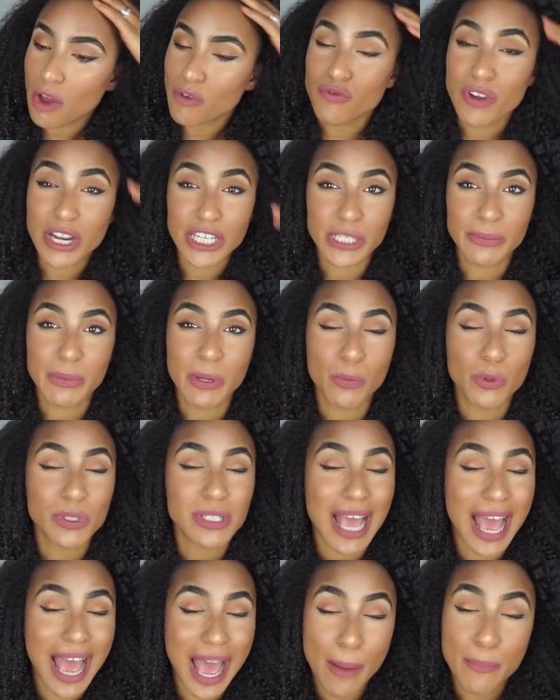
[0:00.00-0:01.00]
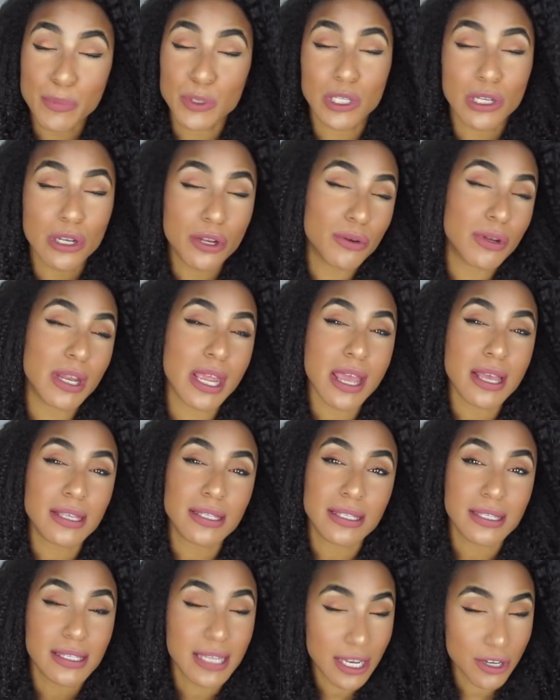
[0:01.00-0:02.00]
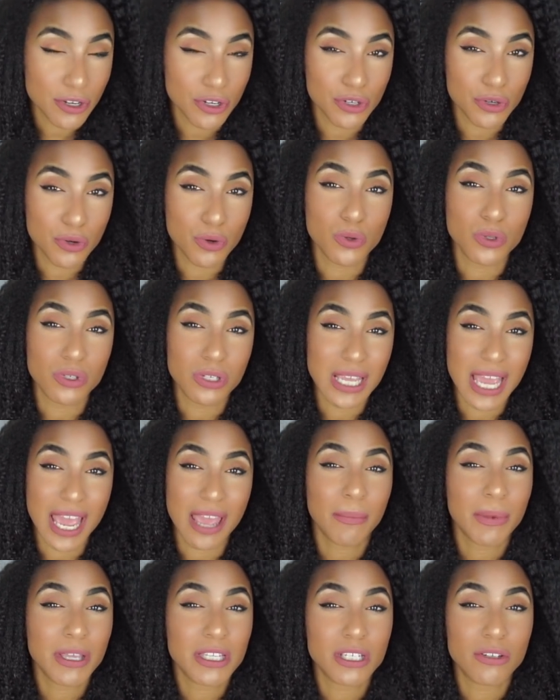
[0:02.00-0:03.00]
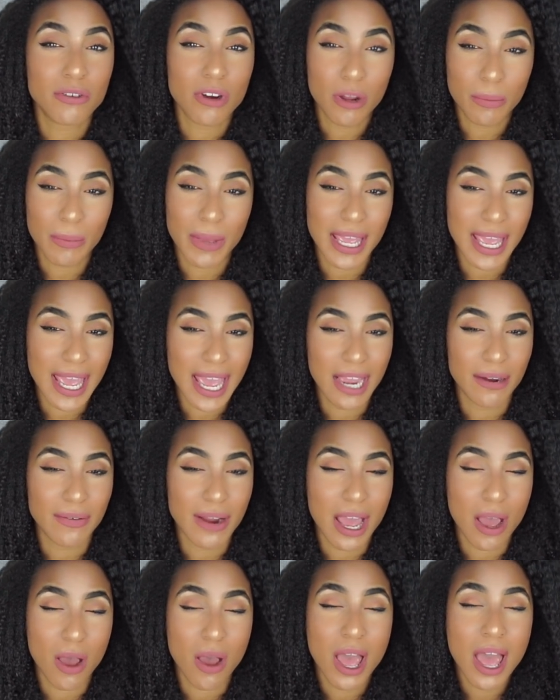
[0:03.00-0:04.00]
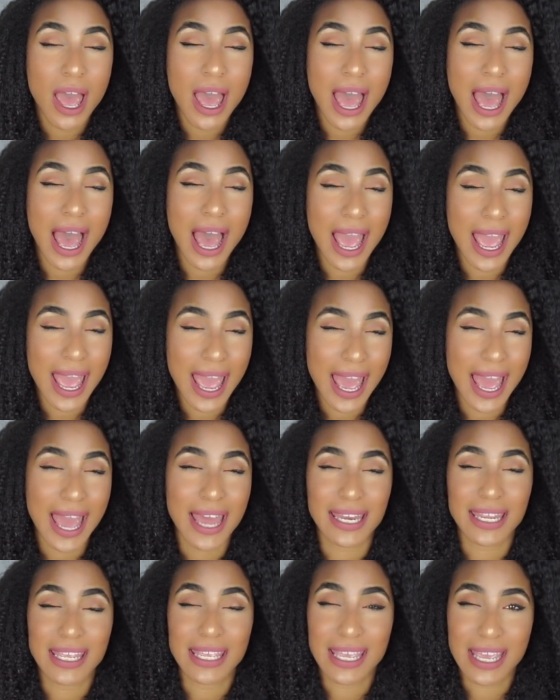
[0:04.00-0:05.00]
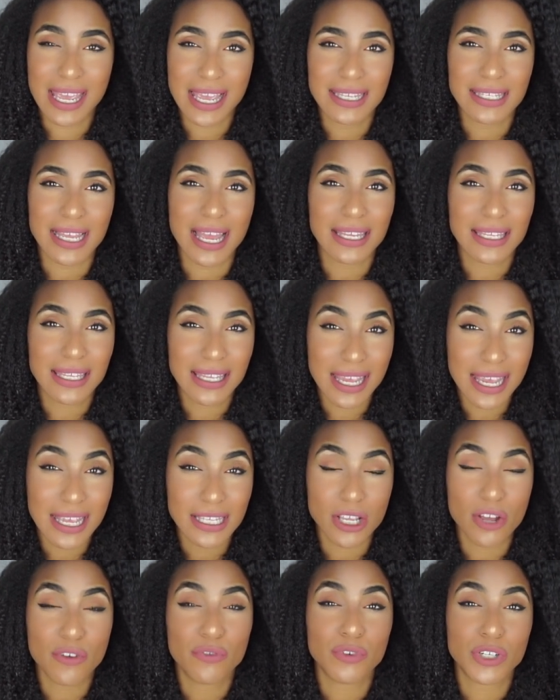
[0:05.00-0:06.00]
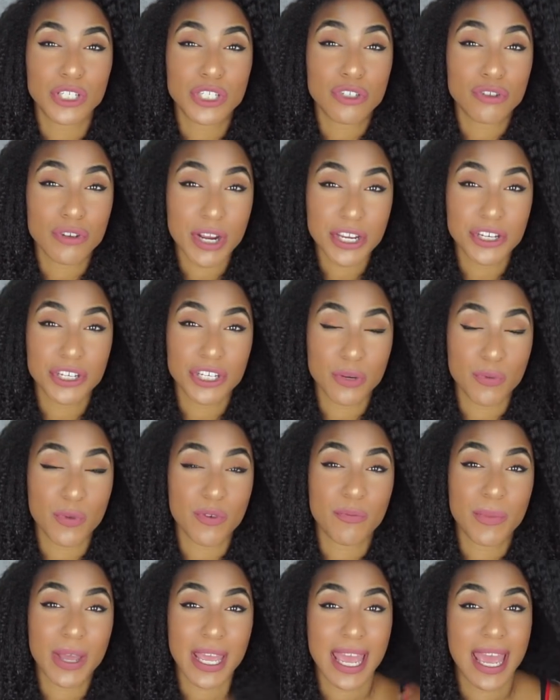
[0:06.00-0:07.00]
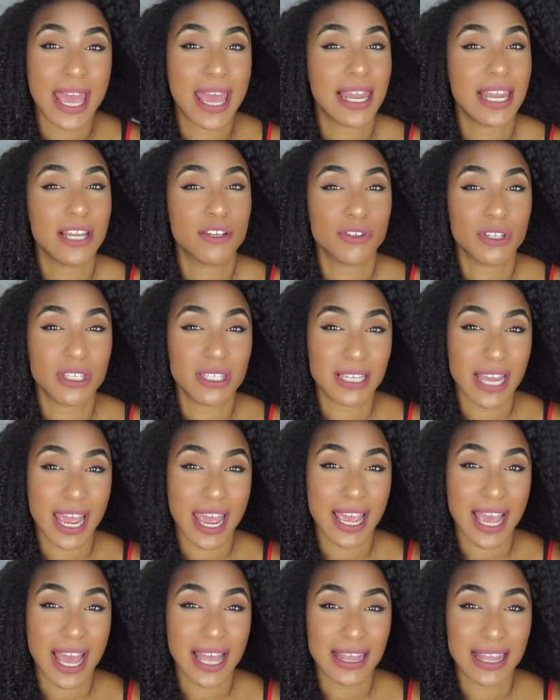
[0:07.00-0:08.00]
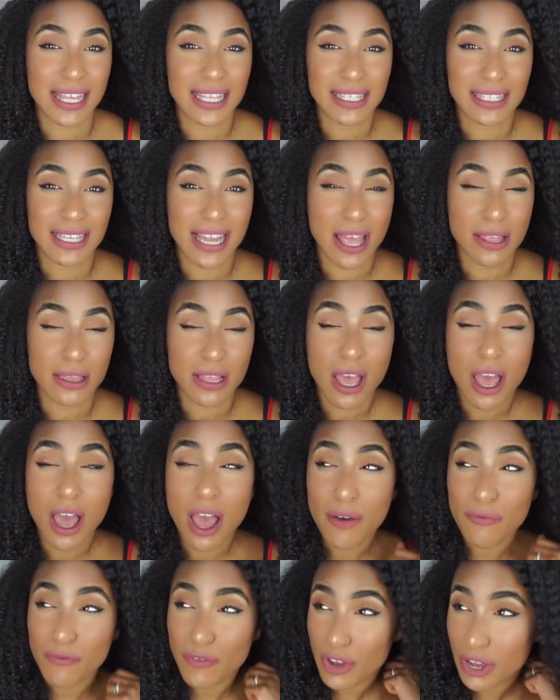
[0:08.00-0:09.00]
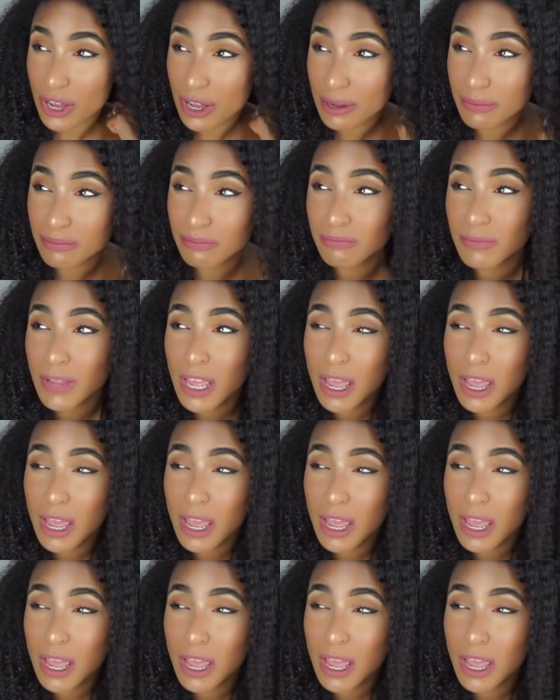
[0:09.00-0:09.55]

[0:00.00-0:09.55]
a regimen was absolutely essential to getting me to grow my hair out. I had years and years of frustration with my hair literally staying at this length for